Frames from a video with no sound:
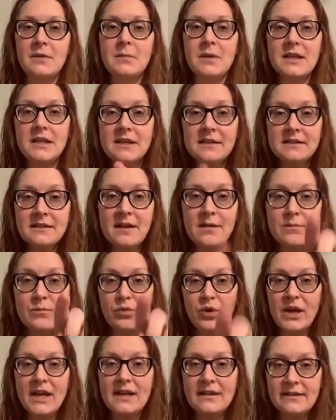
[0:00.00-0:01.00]
Melissa,
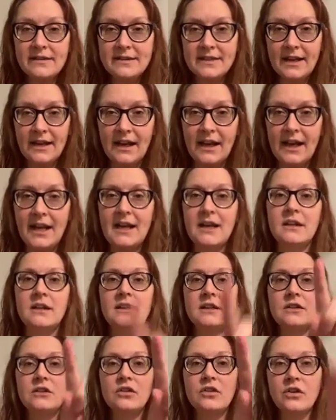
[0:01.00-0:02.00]
breathe today.
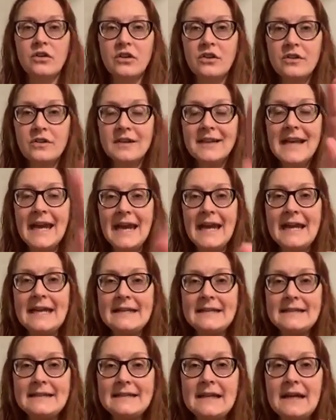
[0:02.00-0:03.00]
Girl, Kate,